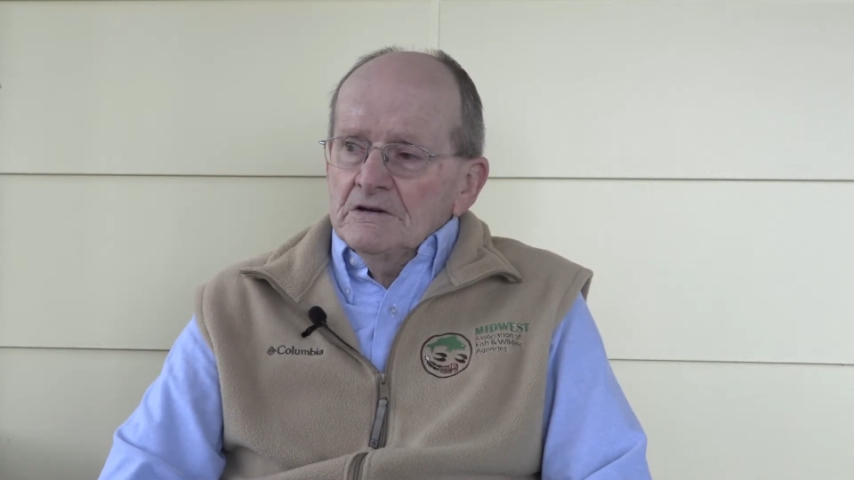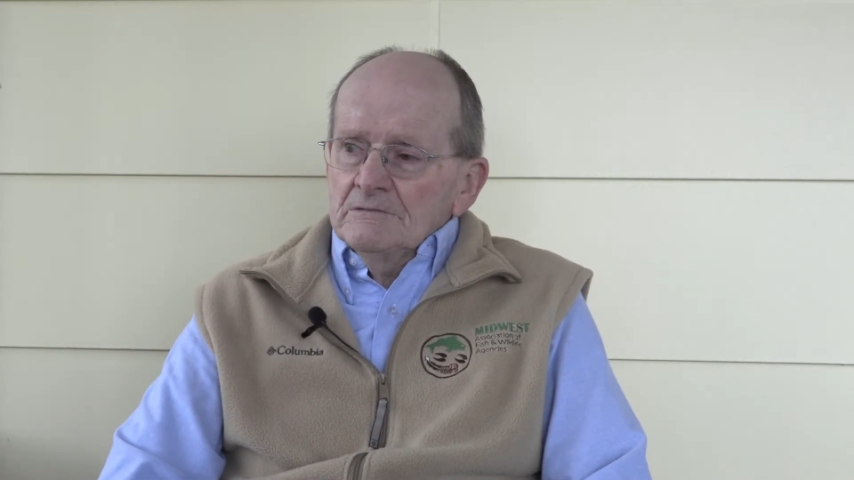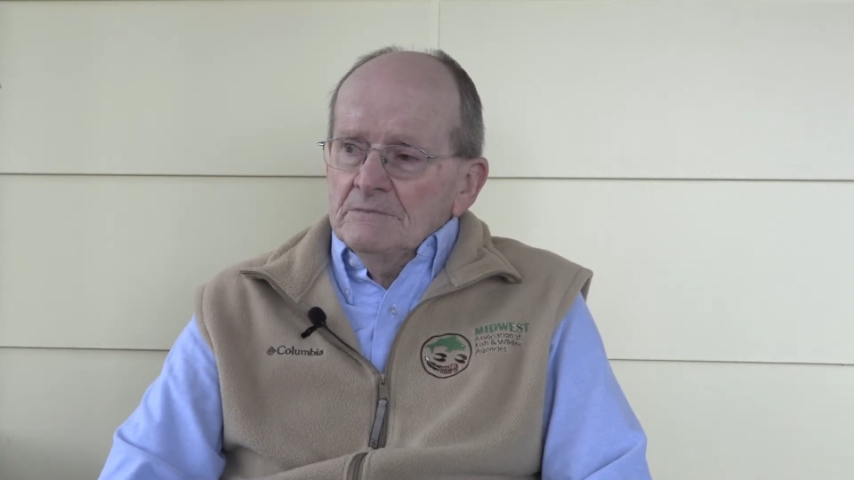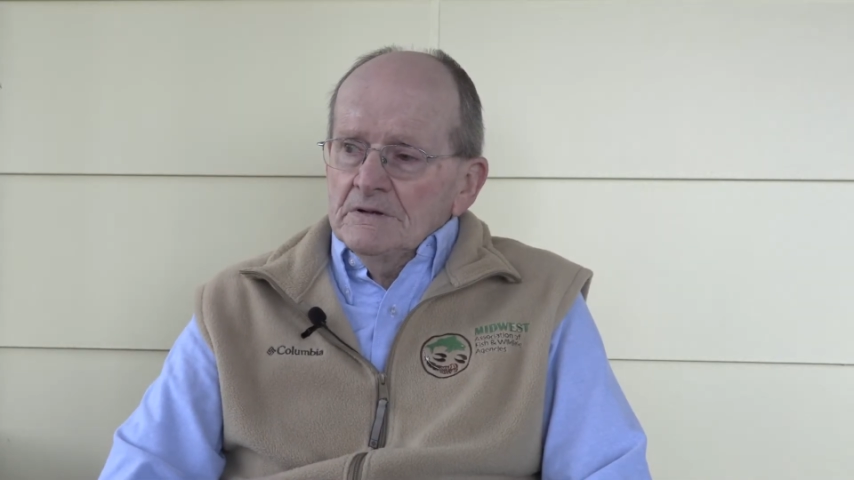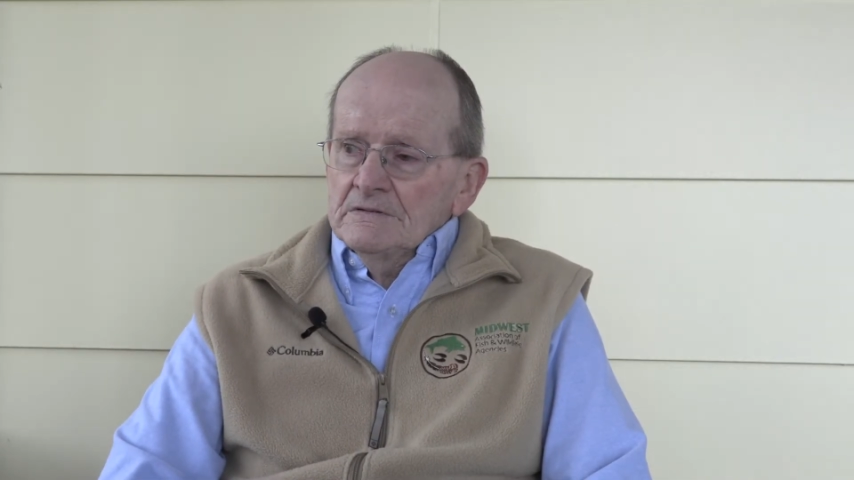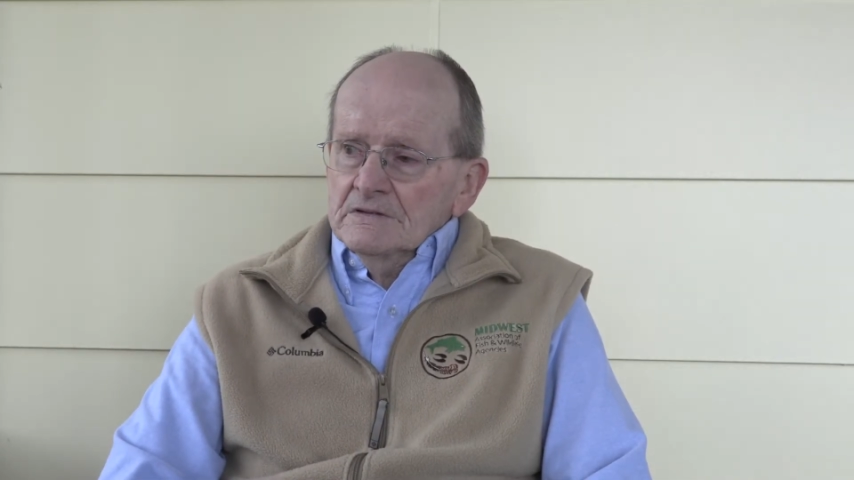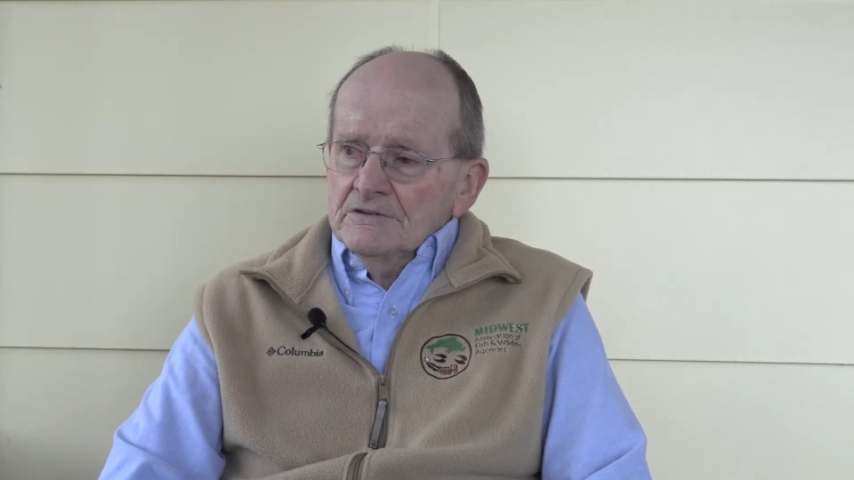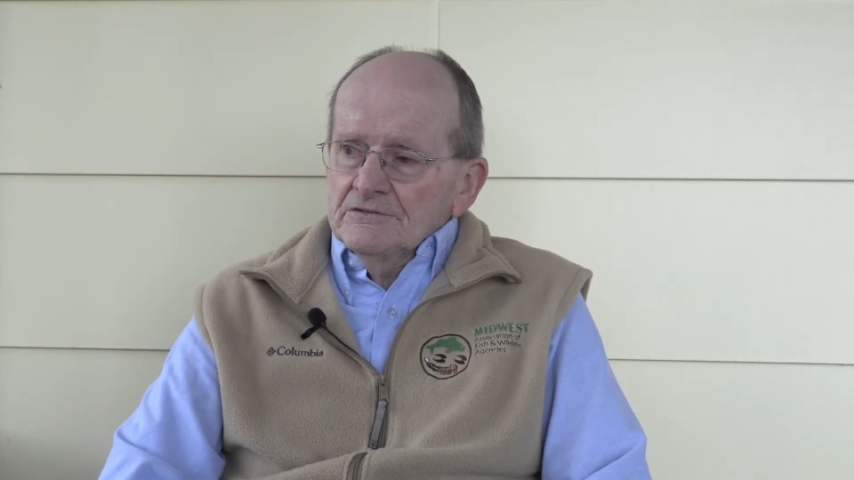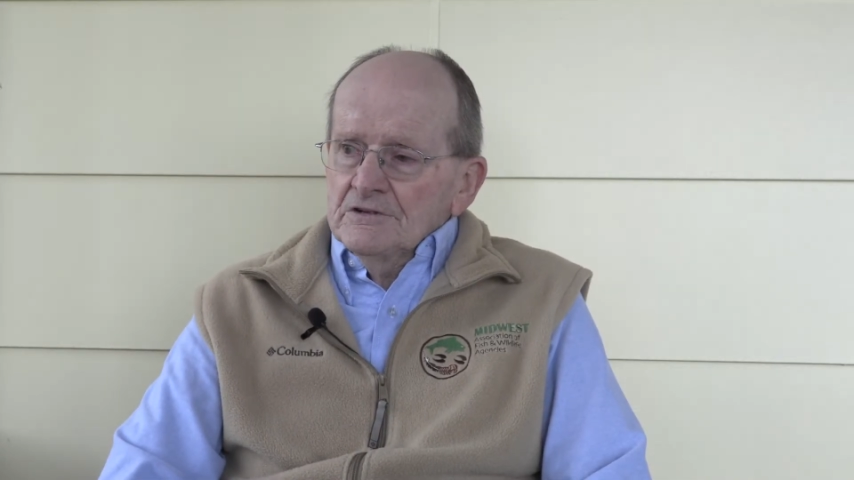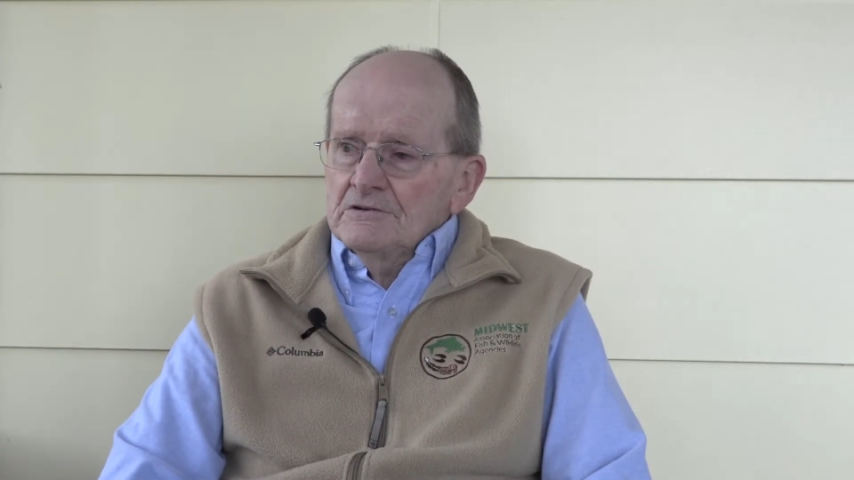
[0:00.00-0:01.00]
have been
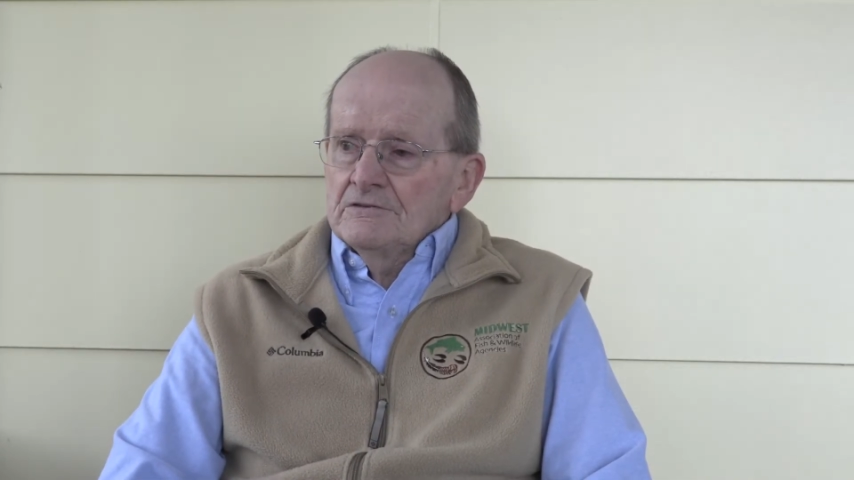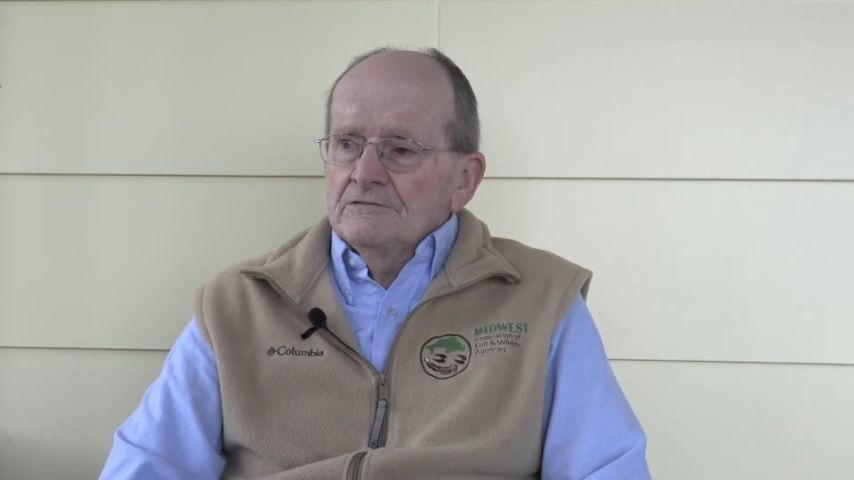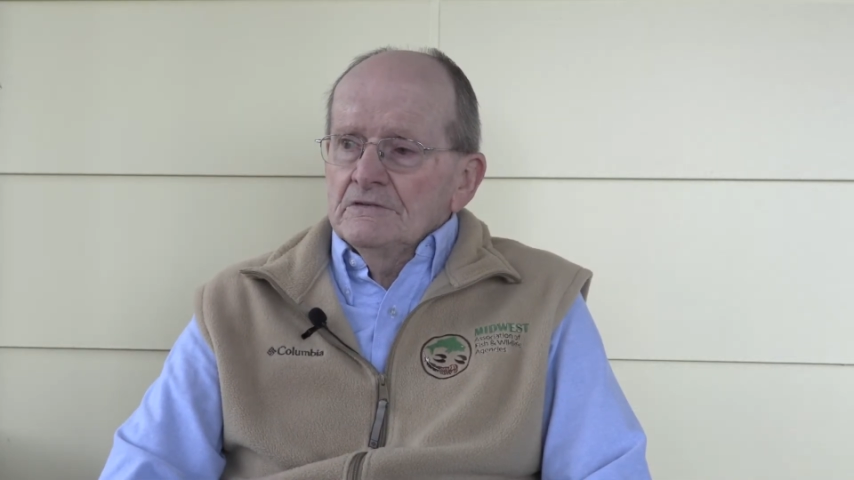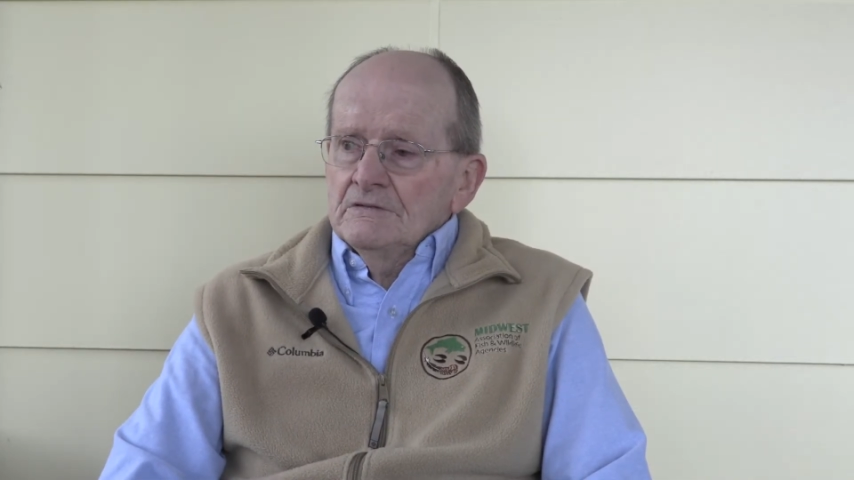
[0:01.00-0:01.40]
considered